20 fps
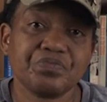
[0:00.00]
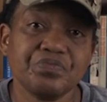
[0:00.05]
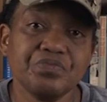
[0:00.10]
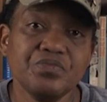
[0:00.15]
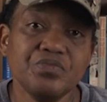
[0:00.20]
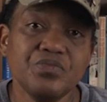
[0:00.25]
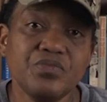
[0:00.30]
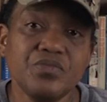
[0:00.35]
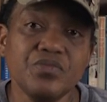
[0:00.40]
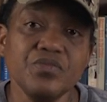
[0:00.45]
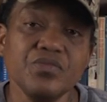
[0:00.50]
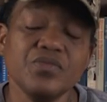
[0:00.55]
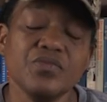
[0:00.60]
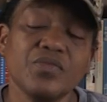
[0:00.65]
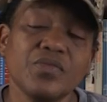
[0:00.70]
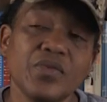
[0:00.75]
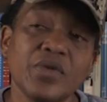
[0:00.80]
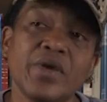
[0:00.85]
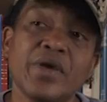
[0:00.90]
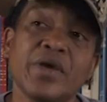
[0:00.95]
Wow.
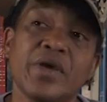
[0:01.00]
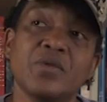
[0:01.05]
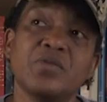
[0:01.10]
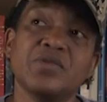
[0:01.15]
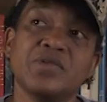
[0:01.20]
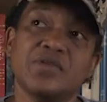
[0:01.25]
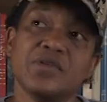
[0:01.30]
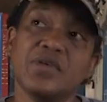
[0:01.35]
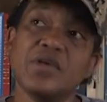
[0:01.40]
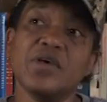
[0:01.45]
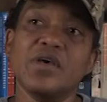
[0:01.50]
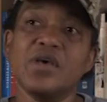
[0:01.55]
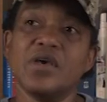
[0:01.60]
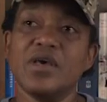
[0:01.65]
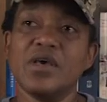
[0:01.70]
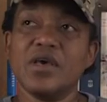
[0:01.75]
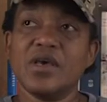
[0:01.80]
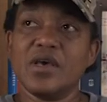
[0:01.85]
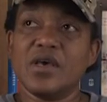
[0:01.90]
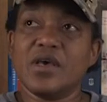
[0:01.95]
Yeah, it was.
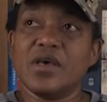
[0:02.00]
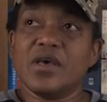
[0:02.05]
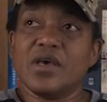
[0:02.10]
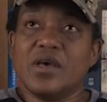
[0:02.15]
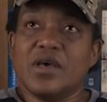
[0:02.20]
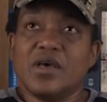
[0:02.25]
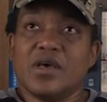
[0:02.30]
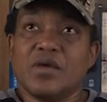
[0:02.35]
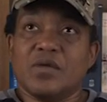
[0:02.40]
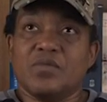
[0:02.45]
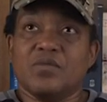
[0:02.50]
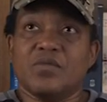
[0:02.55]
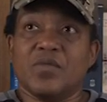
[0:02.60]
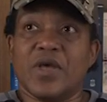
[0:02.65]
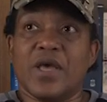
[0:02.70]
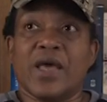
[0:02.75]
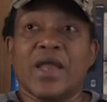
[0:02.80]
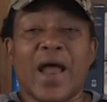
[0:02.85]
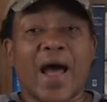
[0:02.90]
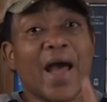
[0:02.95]

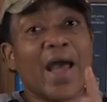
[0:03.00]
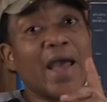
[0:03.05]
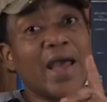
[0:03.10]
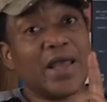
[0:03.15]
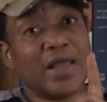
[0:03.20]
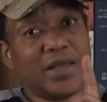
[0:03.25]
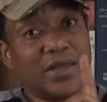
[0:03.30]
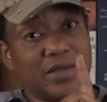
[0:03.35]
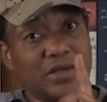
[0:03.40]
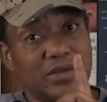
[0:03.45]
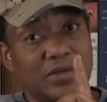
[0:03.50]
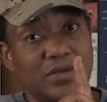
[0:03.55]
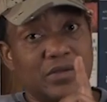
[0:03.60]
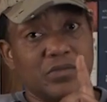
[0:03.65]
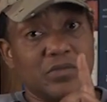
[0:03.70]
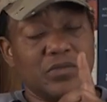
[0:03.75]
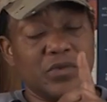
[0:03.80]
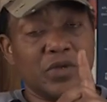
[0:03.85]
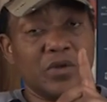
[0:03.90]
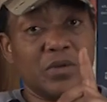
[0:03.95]
And I,
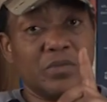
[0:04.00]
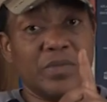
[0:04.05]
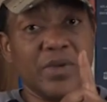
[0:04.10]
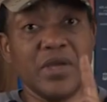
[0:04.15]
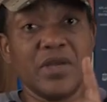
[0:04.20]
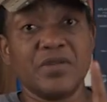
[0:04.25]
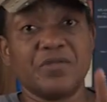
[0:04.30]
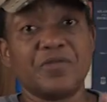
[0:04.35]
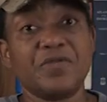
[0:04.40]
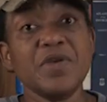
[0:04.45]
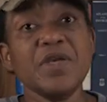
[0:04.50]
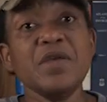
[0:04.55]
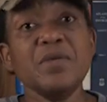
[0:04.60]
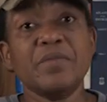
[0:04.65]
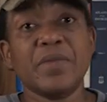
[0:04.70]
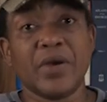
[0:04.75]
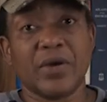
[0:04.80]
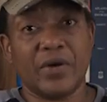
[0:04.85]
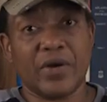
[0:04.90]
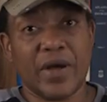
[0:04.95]
you know, being a
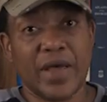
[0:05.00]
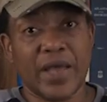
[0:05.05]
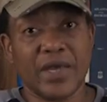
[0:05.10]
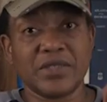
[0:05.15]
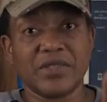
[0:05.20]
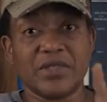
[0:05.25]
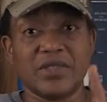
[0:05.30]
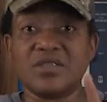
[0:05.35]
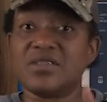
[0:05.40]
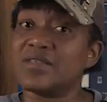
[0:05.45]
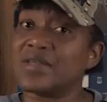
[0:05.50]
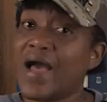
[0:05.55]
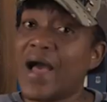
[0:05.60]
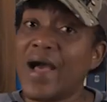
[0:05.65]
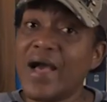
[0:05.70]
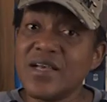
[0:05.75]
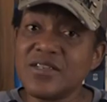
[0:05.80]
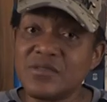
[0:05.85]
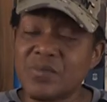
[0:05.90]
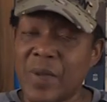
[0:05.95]
female, had to
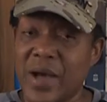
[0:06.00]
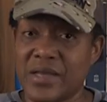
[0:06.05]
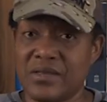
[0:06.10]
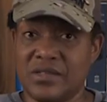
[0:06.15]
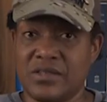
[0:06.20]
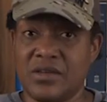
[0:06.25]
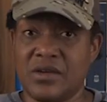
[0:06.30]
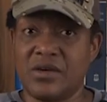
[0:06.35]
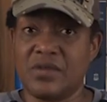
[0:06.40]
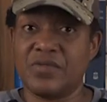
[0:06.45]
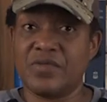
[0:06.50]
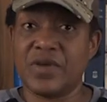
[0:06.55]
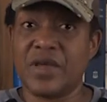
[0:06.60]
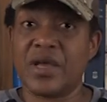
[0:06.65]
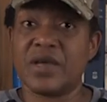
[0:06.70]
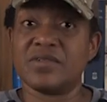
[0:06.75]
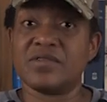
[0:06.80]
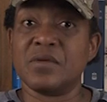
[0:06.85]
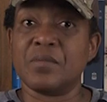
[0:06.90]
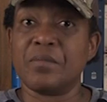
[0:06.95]
disguise myself
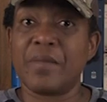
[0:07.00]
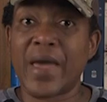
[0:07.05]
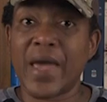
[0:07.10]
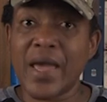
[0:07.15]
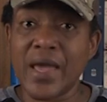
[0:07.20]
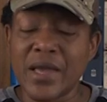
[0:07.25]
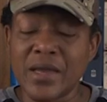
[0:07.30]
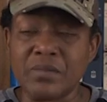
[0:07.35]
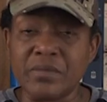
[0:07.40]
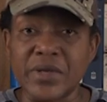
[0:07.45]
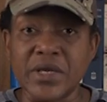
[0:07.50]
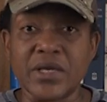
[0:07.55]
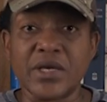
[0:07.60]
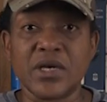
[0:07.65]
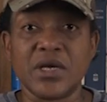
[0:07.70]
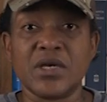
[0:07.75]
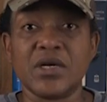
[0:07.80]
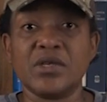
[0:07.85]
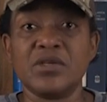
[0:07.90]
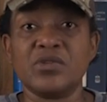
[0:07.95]
as a man
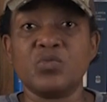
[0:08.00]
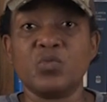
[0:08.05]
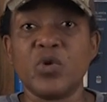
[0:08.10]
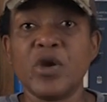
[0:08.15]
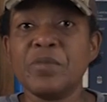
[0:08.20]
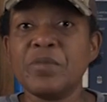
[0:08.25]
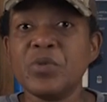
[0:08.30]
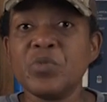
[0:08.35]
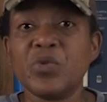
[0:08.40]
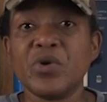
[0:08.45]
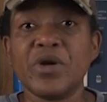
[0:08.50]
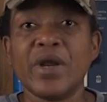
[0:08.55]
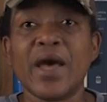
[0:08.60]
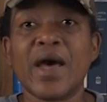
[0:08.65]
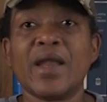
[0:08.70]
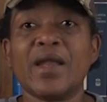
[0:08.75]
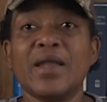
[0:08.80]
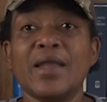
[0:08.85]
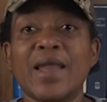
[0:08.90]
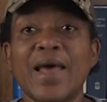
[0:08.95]
because women were
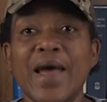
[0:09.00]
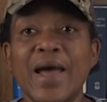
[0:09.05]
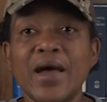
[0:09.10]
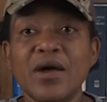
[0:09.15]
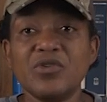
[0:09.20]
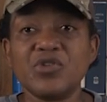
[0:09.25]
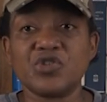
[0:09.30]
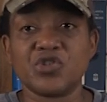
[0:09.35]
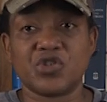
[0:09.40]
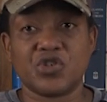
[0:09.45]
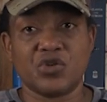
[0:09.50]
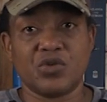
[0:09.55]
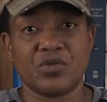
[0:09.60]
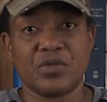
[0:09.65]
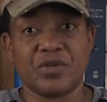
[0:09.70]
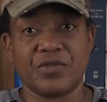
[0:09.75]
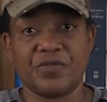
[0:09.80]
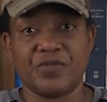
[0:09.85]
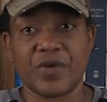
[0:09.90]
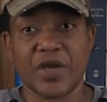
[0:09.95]
not allowed to show
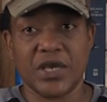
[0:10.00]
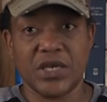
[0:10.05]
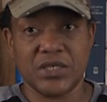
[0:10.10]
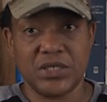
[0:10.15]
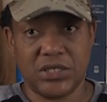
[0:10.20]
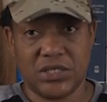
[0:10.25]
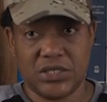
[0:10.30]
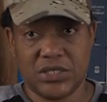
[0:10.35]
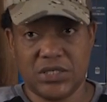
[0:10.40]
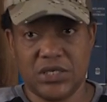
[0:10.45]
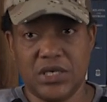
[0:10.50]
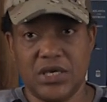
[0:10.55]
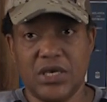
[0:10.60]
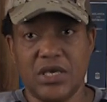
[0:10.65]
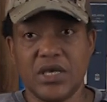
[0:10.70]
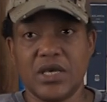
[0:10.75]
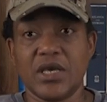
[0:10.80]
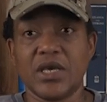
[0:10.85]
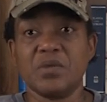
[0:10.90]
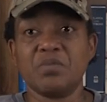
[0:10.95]
their face
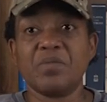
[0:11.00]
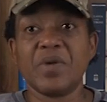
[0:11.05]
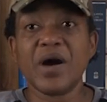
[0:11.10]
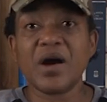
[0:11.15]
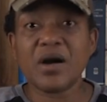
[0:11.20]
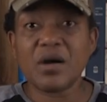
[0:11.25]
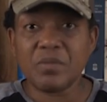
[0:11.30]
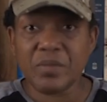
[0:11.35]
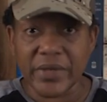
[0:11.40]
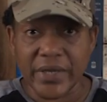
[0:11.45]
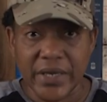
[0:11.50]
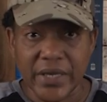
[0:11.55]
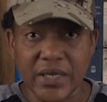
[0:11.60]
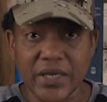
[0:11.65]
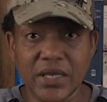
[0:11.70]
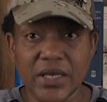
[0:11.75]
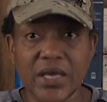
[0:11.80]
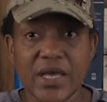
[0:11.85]
in public.